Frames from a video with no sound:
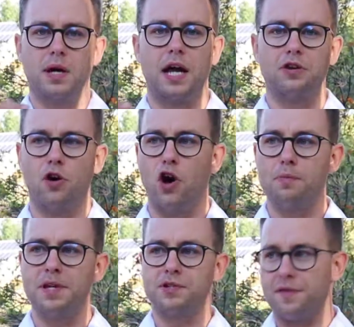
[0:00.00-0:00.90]
and you're
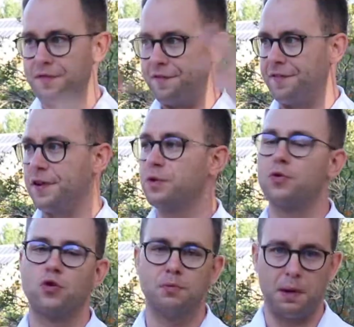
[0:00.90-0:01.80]
hoping to fill
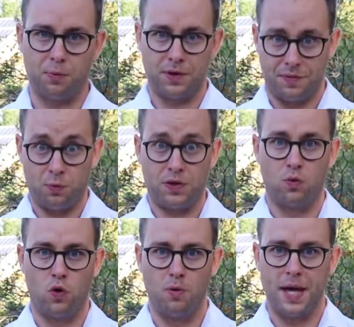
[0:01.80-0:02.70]
the room up with the
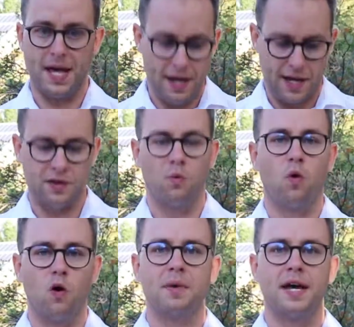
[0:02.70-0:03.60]
warm air, and the
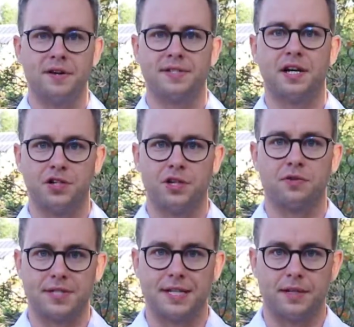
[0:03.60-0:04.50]
warm air is touching
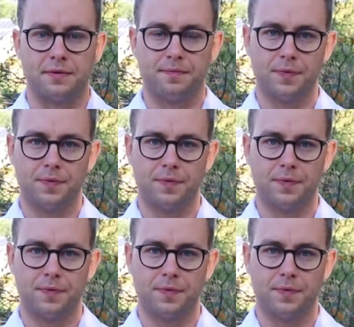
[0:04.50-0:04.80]
your skin.